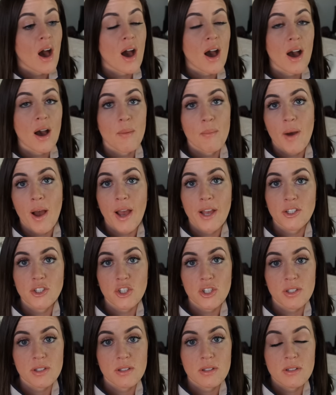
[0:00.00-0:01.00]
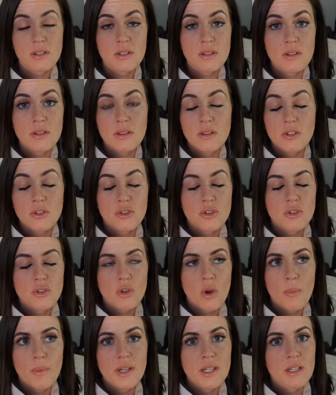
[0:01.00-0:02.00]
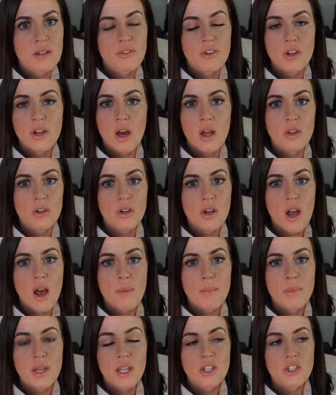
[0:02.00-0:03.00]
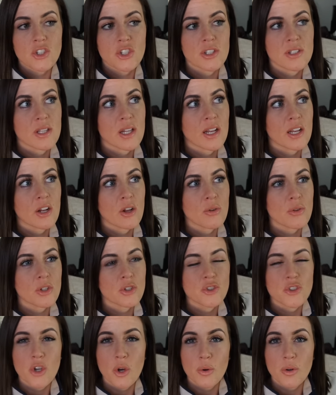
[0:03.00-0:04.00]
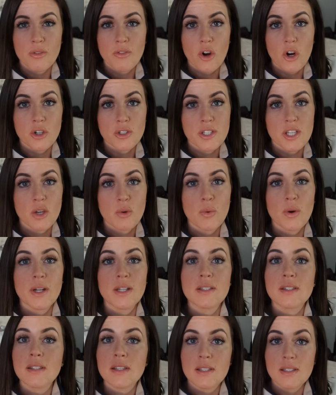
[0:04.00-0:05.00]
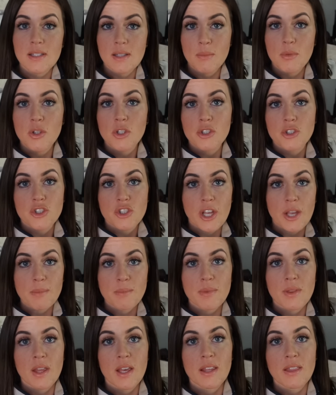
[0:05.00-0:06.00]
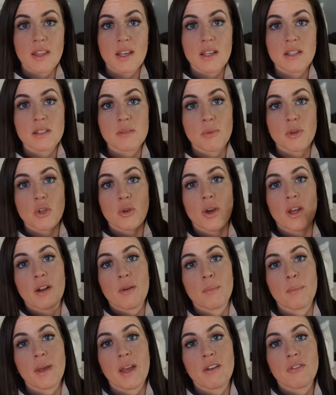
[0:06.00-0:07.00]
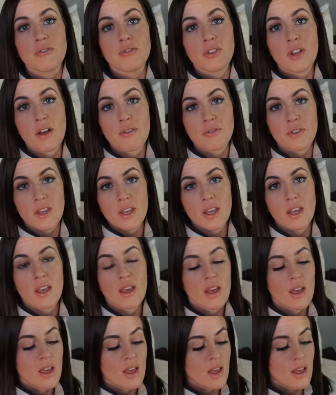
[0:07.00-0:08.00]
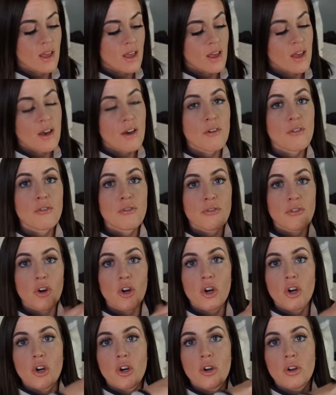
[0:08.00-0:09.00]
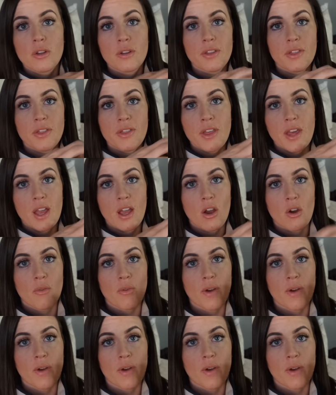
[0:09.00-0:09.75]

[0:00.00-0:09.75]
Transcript: Um, I just, there's so many different color combinations. And I know the Joan of Arctic one is similar shaped like this, but you got a big fluffy fur thing